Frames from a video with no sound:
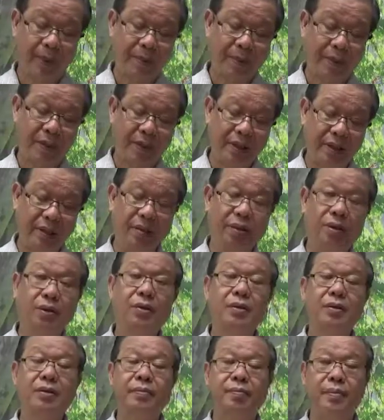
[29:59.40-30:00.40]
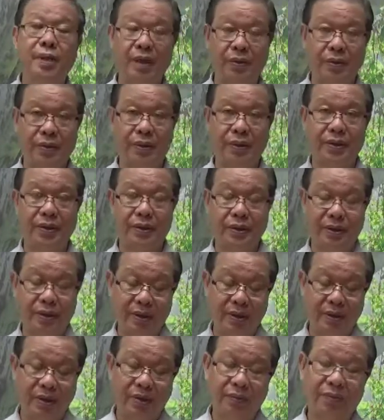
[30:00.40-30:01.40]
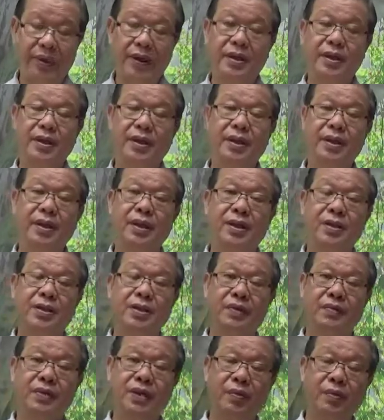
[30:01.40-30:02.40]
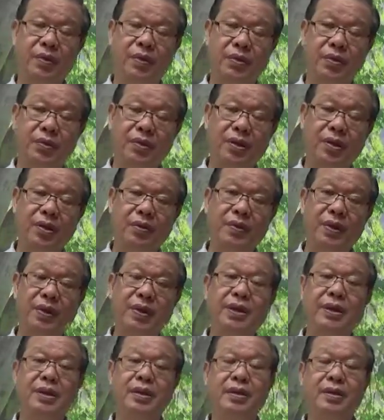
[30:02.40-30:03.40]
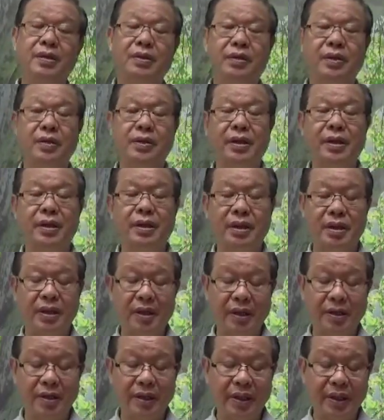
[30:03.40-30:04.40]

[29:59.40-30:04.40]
but they are called powers. Whereas in the case of someone who's not awakened, not an arahat